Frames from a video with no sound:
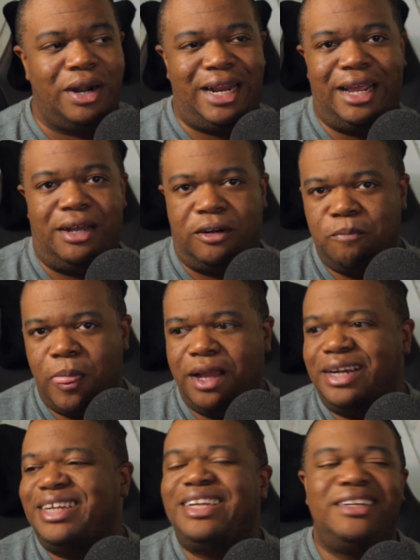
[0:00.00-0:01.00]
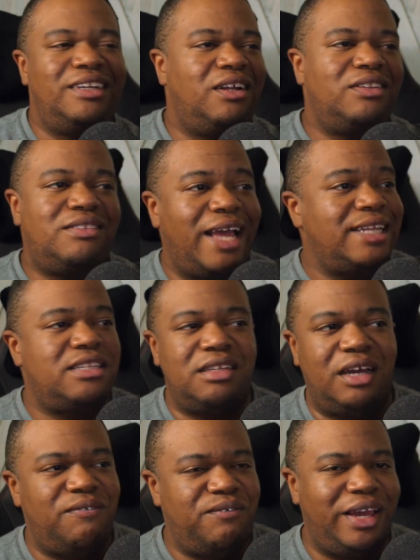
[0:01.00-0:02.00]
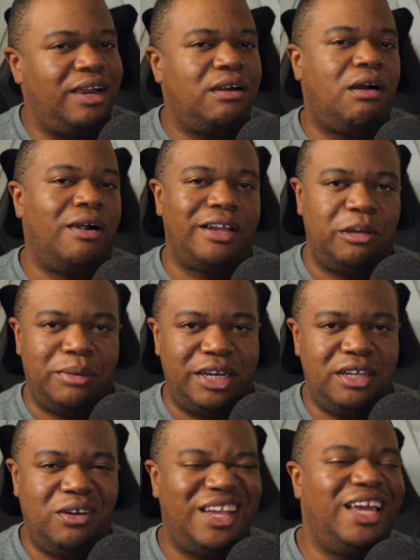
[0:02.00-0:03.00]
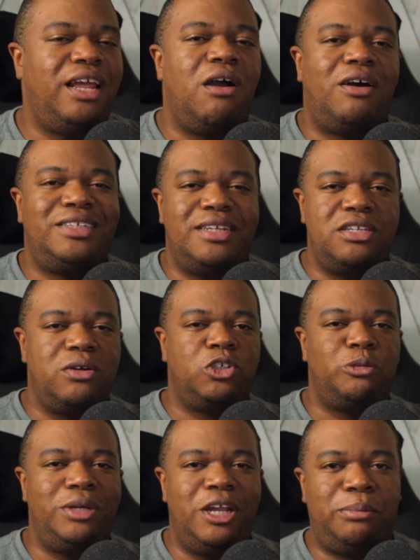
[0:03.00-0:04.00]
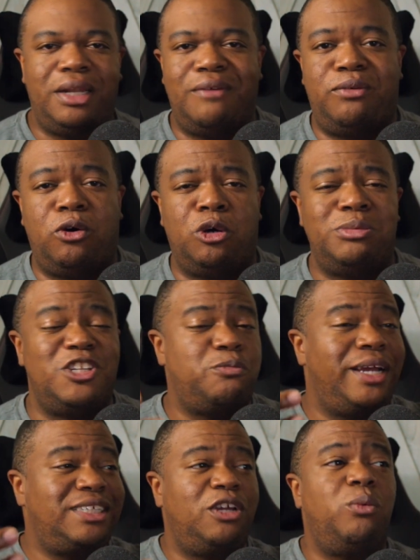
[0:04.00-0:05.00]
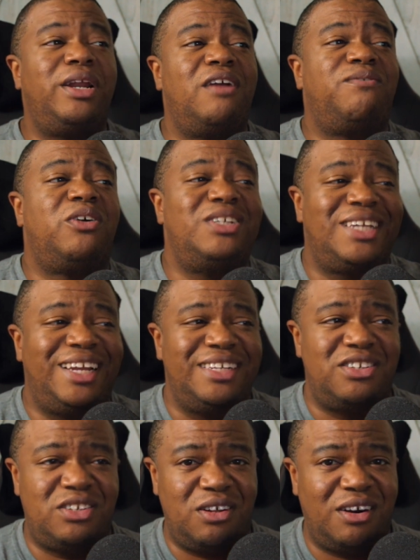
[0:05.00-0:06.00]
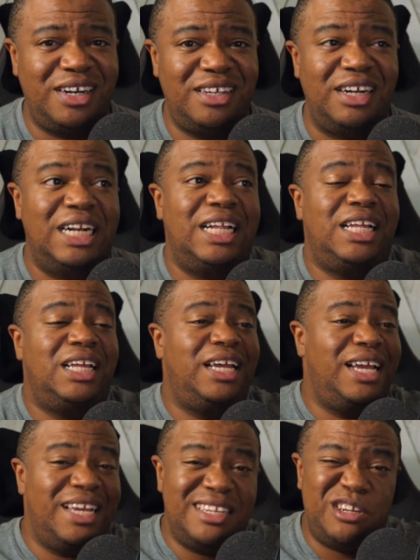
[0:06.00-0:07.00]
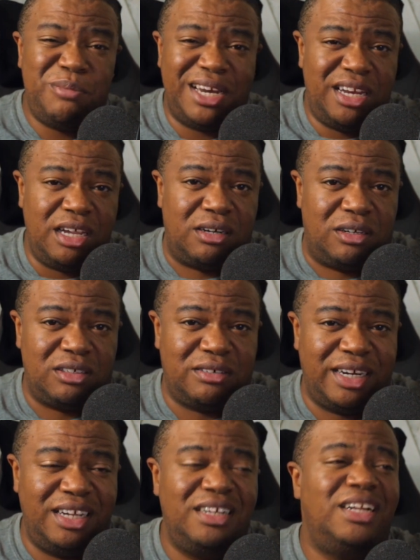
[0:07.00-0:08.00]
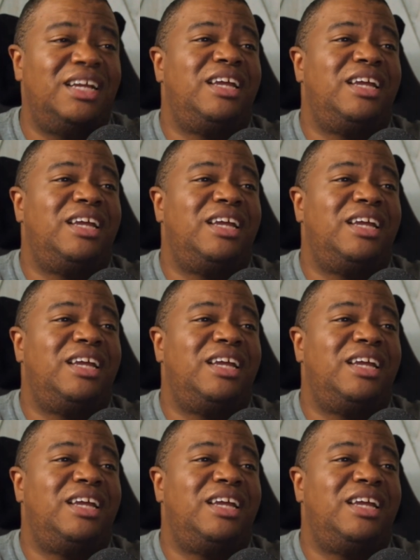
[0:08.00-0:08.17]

down? That's a fair argument. Getting onto these social media platforms, especially when they're first getting started, is a big deal, right?